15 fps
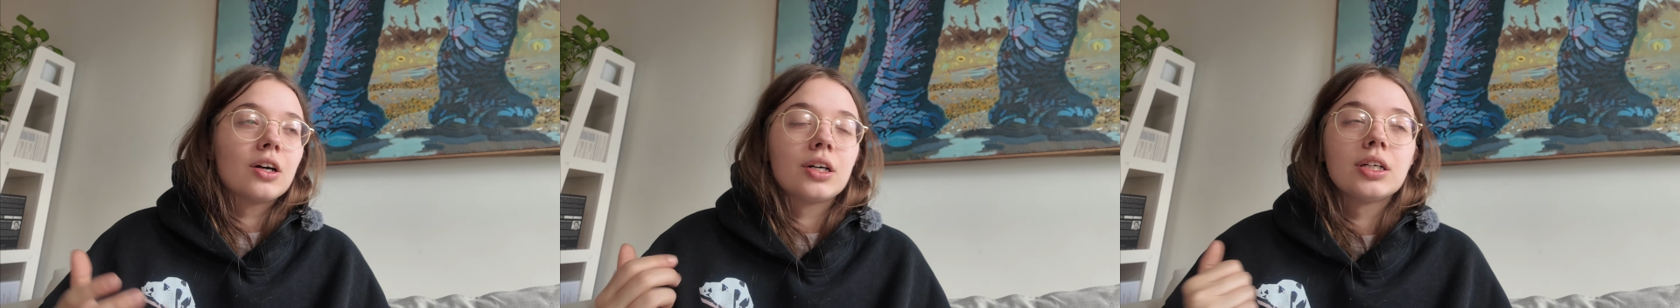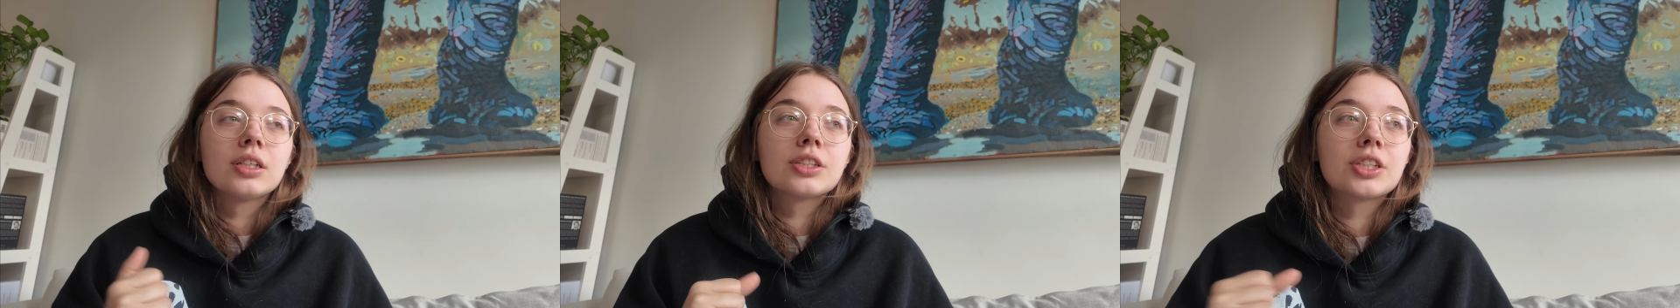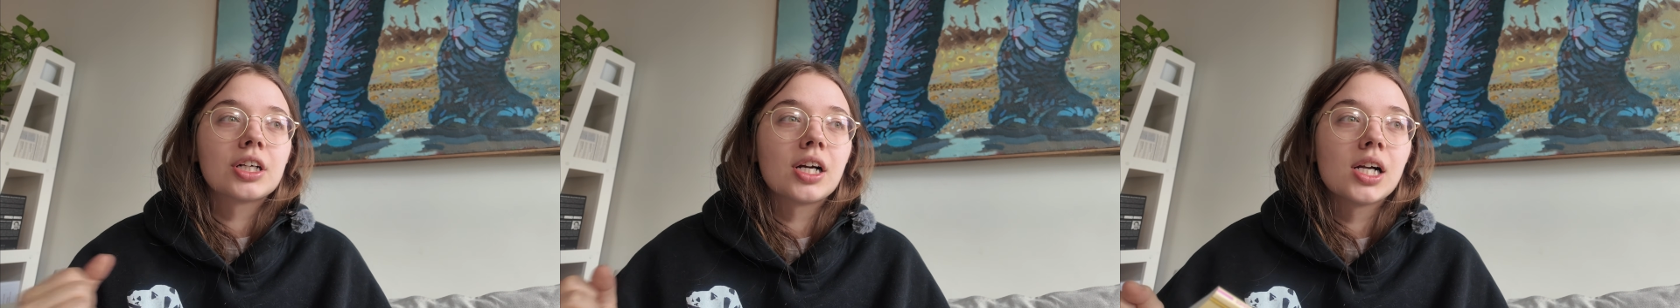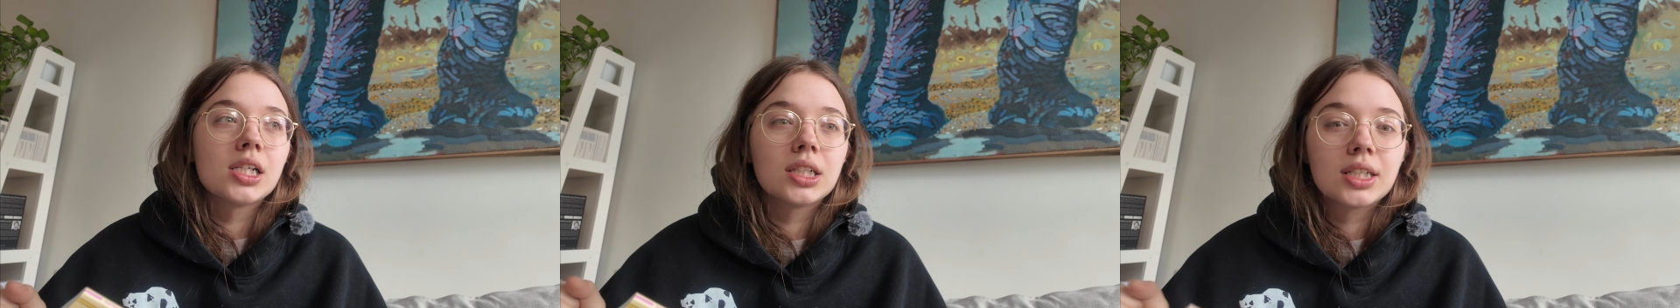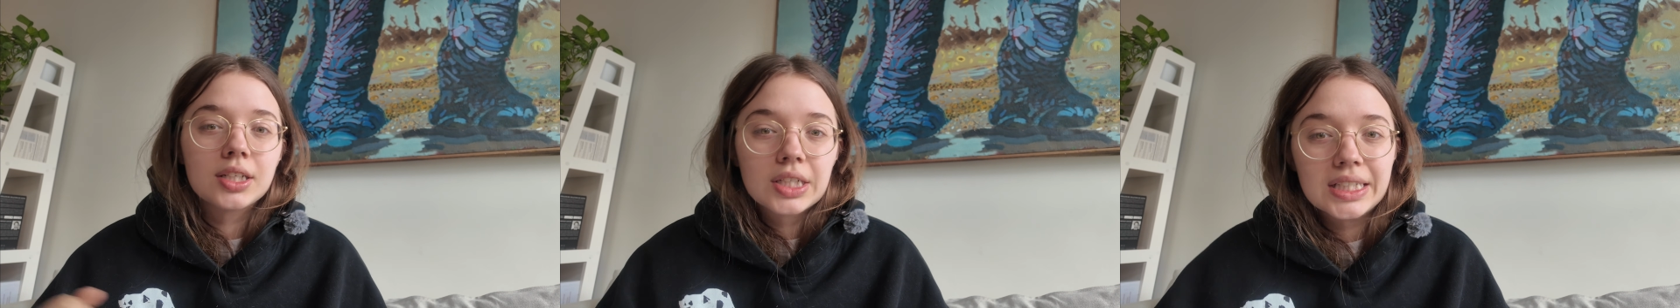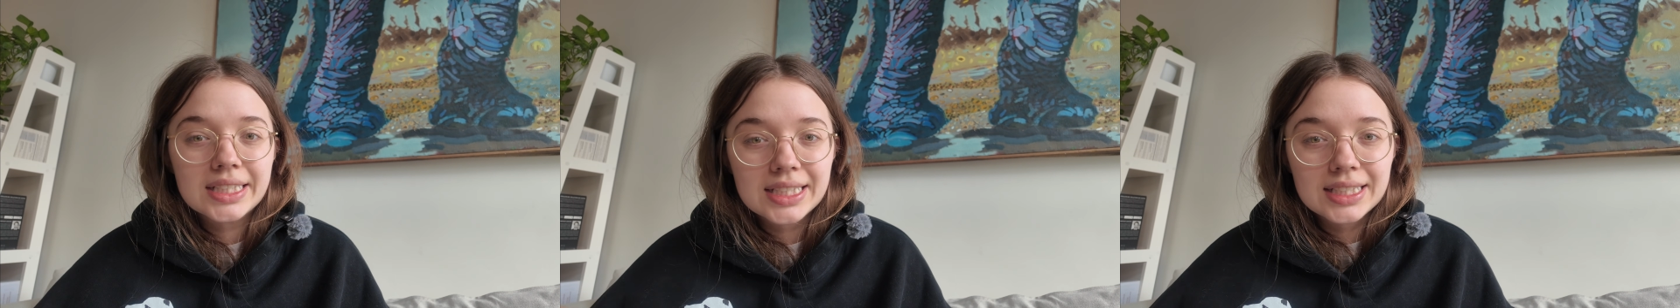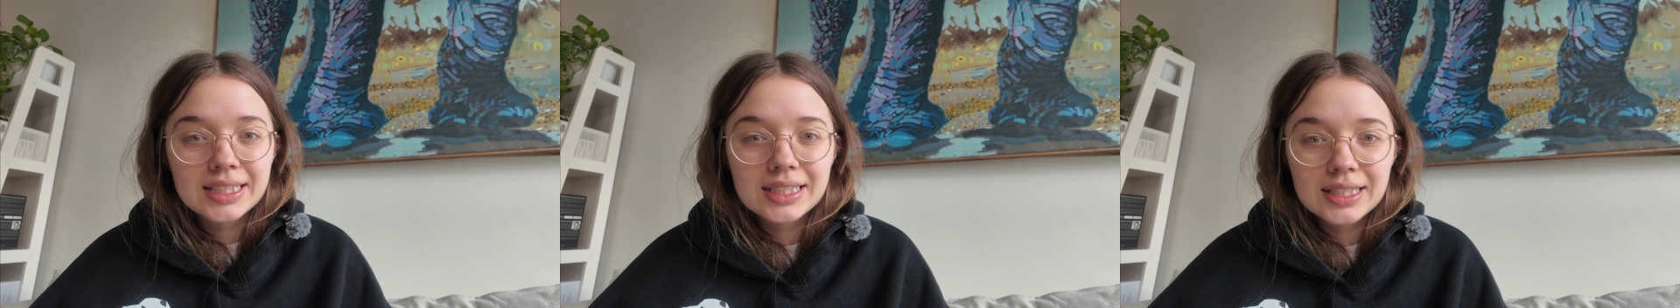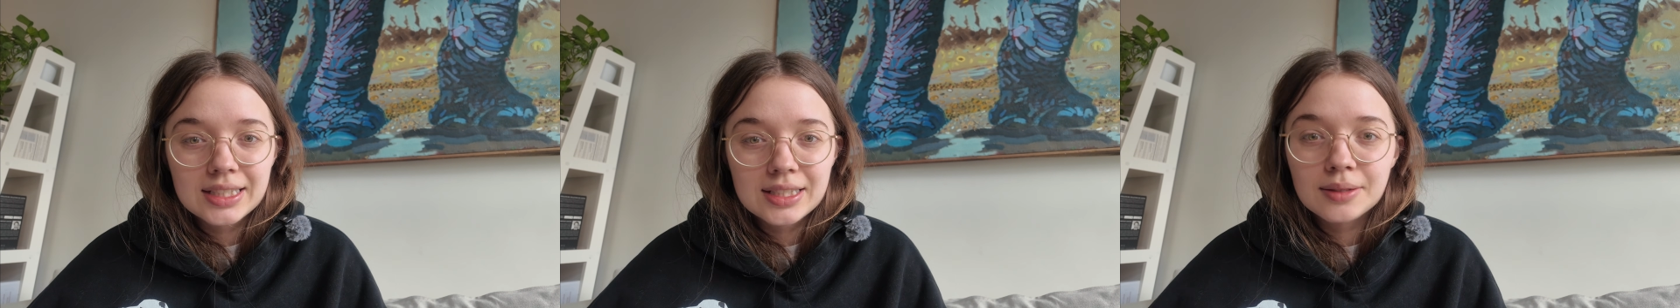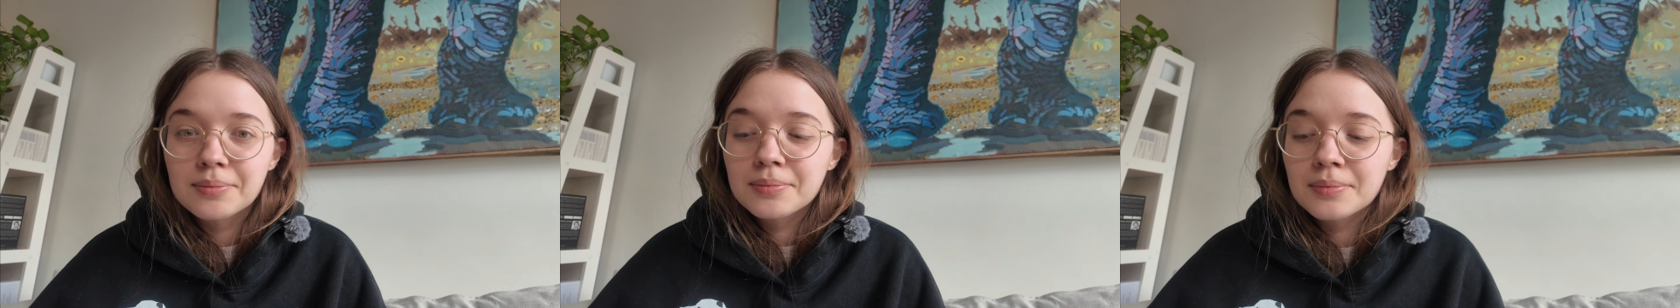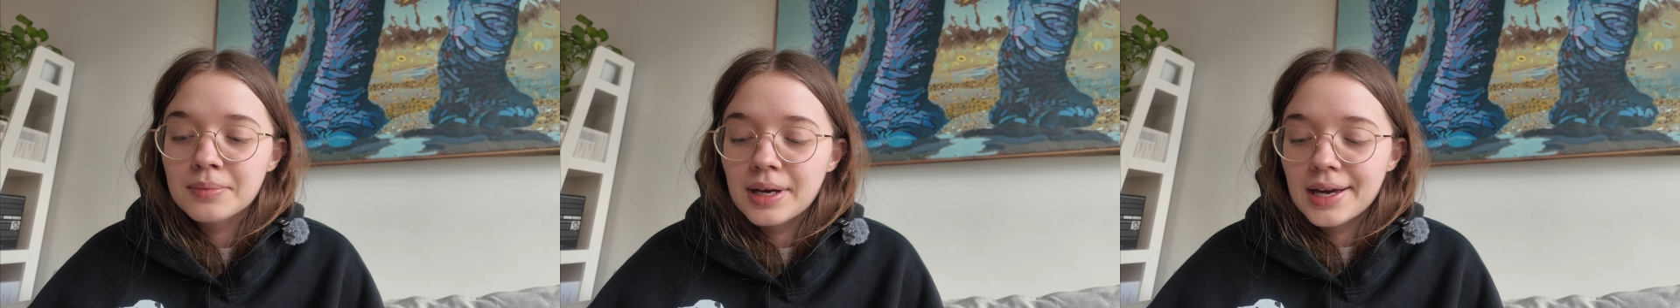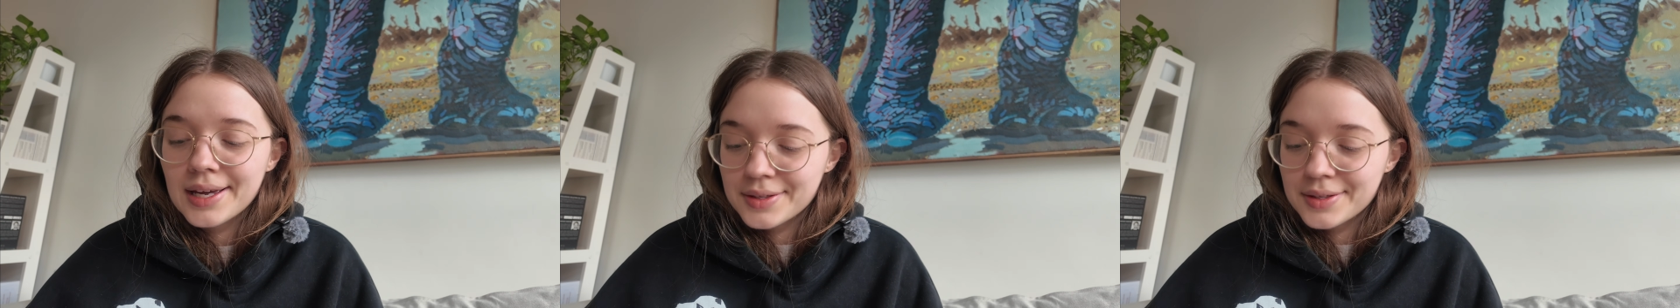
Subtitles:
cultural criticism